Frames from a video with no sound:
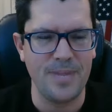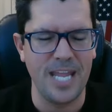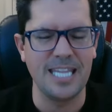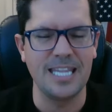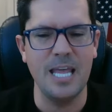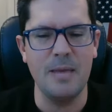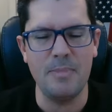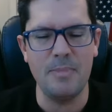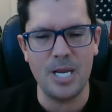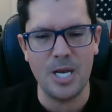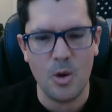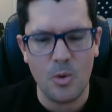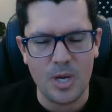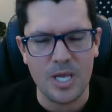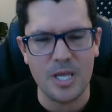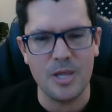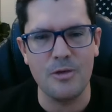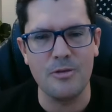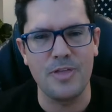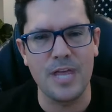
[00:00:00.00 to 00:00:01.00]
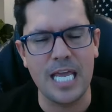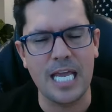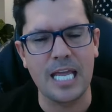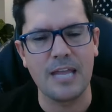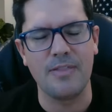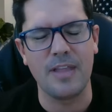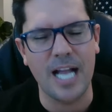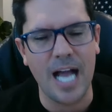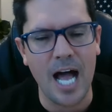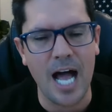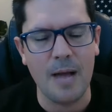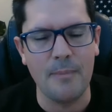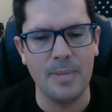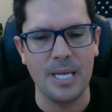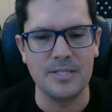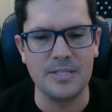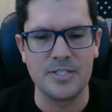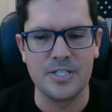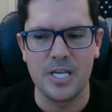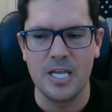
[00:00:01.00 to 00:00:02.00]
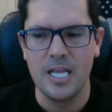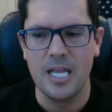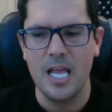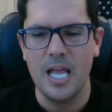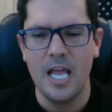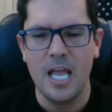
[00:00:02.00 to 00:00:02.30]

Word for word: and let me know what you think in the comments.